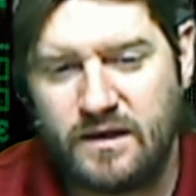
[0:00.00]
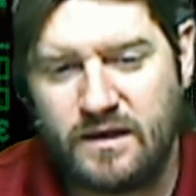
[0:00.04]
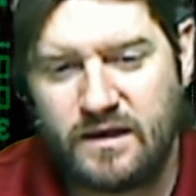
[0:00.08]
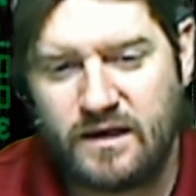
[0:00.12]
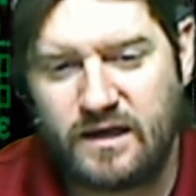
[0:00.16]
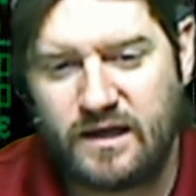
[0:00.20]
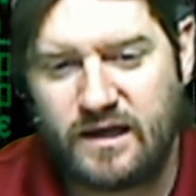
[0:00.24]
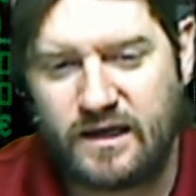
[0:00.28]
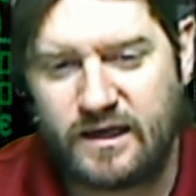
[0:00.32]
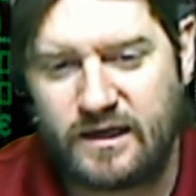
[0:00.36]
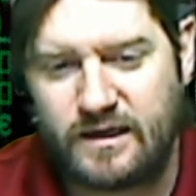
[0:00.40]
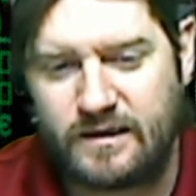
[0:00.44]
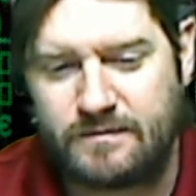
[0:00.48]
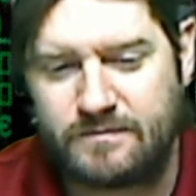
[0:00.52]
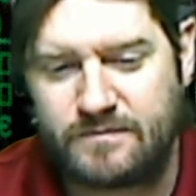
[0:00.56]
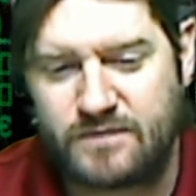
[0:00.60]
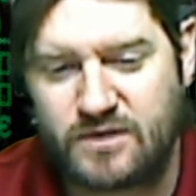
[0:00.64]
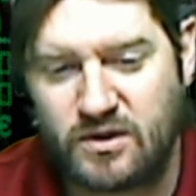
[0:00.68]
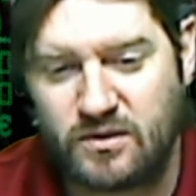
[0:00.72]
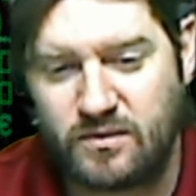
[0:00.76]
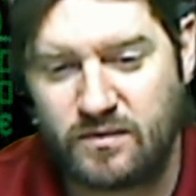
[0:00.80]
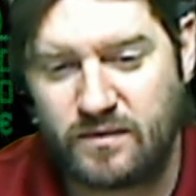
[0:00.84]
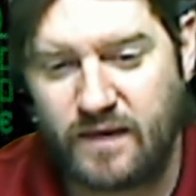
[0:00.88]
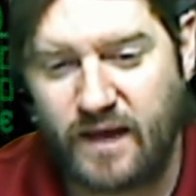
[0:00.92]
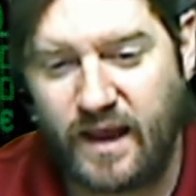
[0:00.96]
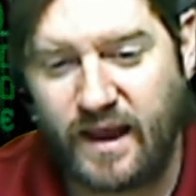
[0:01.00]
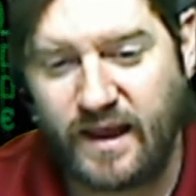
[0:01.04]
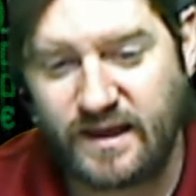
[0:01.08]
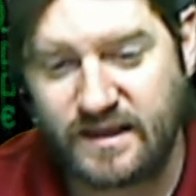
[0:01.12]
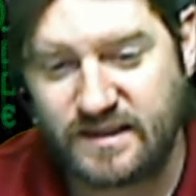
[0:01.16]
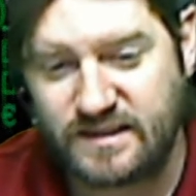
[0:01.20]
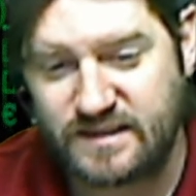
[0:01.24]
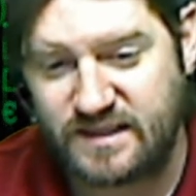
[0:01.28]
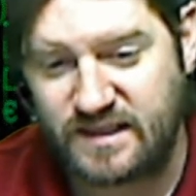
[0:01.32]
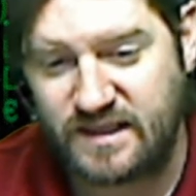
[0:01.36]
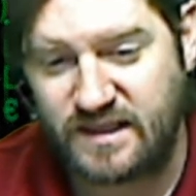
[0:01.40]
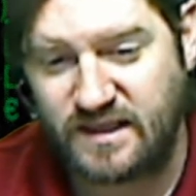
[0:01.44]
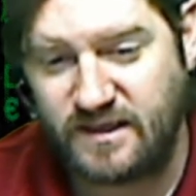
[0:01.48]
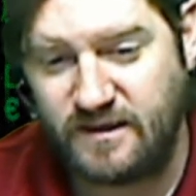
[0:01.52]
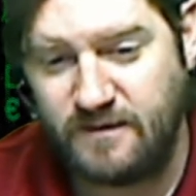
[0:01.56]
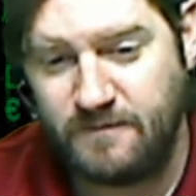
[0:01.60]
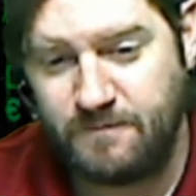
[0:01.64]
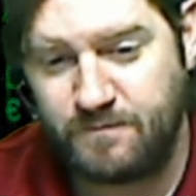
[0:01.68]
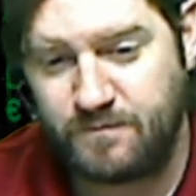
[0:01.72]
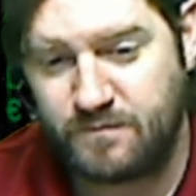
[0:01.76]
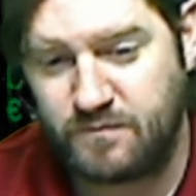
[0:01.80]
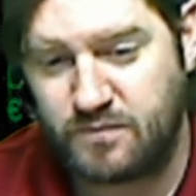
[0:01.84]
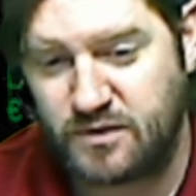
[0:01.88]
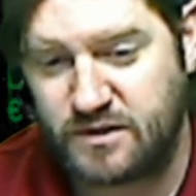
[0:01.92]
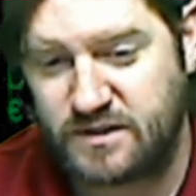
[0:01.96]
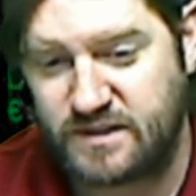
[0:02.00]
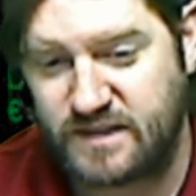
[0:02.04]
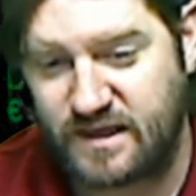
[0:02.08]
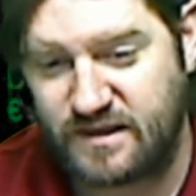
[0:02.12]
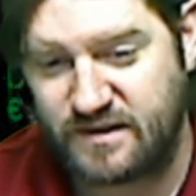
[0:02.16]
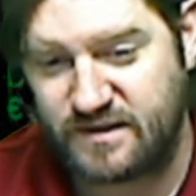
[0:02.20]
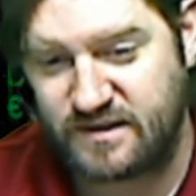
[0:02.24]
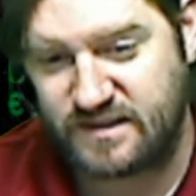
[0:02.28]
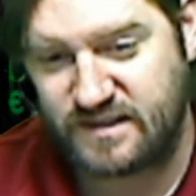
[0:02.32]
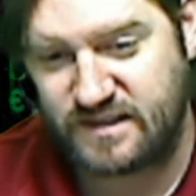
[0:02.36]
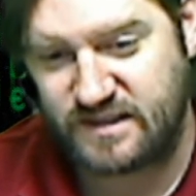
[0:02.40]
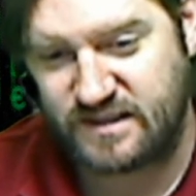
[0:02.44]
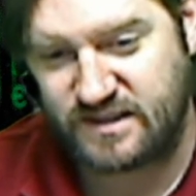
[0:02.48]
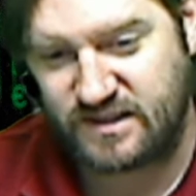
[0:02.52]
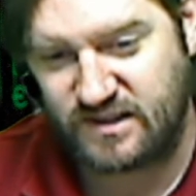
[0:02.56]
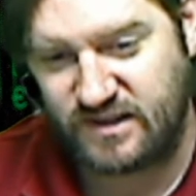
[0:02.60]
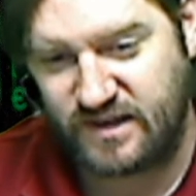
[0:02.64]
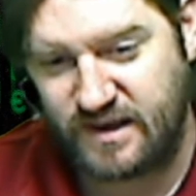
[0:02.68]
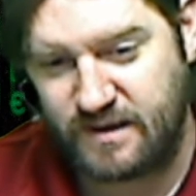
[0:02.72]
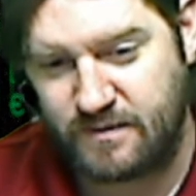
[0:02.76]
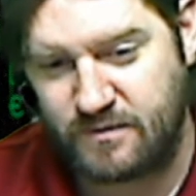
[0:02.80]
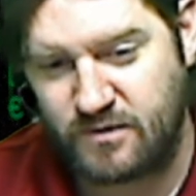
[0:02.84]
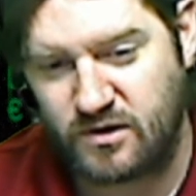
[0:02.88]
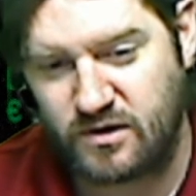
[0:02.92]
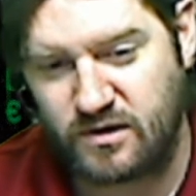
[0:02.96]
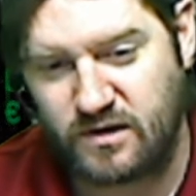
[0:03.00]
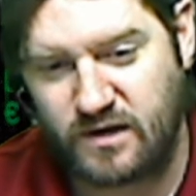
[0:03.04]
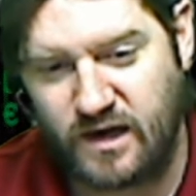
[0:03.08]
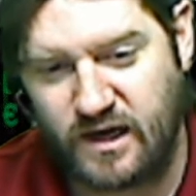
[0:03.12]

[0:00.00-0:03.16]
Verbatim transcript: Um, so A S T puts out this disclaimer.